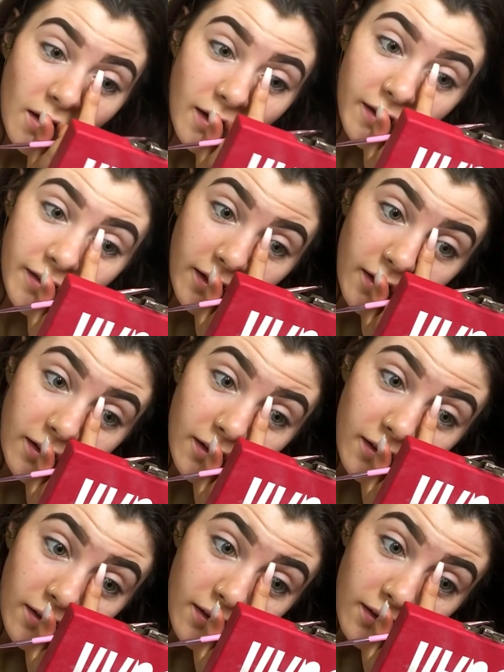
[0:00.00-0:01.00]
I think
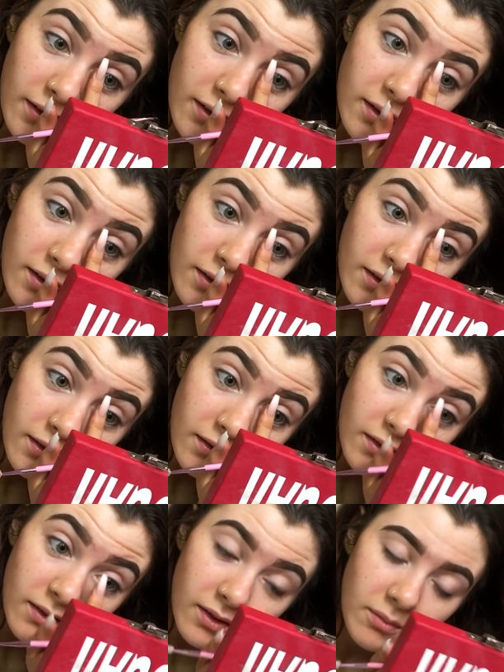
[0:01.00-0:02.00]

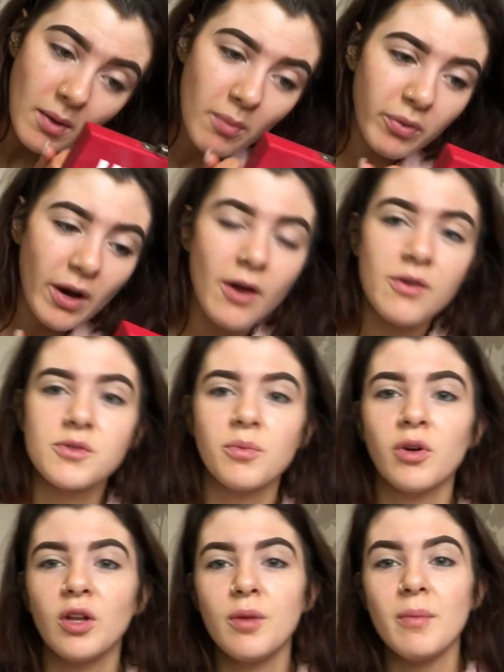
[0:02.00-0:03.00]
my brows are
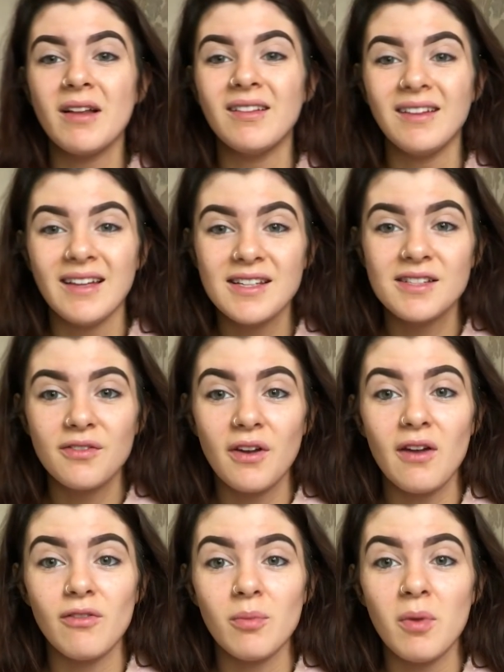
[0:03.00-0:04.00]
probably my least
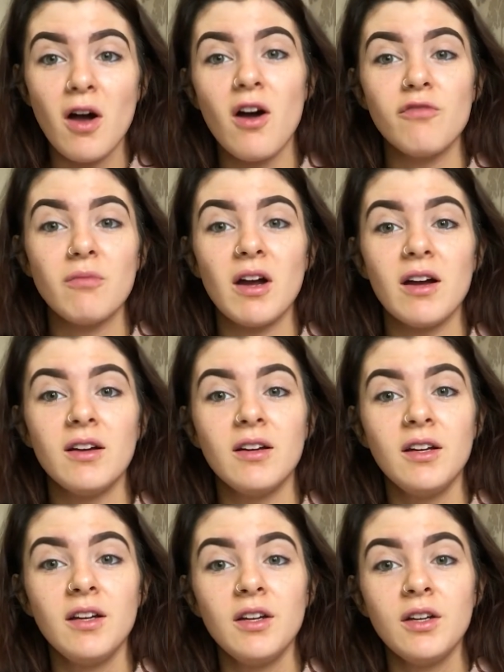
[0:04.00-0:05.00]
favourite part of my
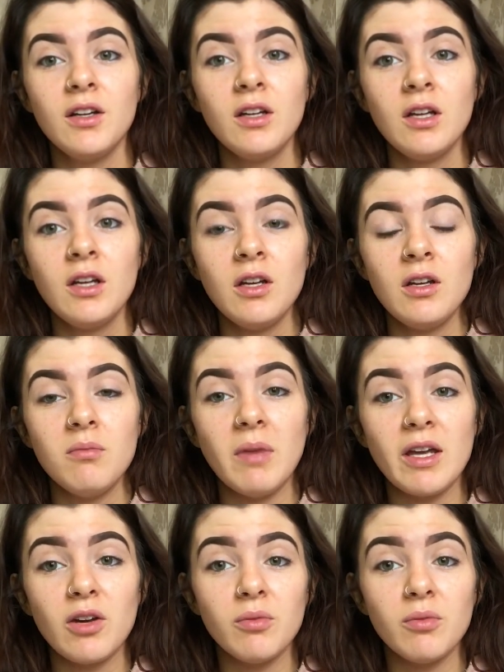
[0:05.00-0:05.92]
makeup